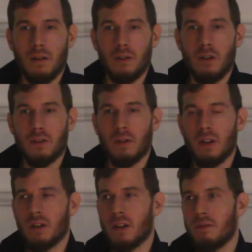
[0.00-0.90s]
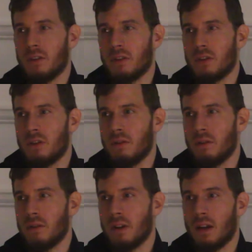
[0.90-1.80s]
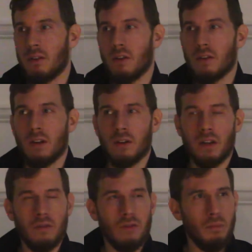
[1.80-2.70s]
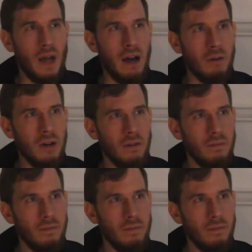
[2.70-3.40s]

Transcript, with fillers: those who are looking for the truth and those who are looking for power.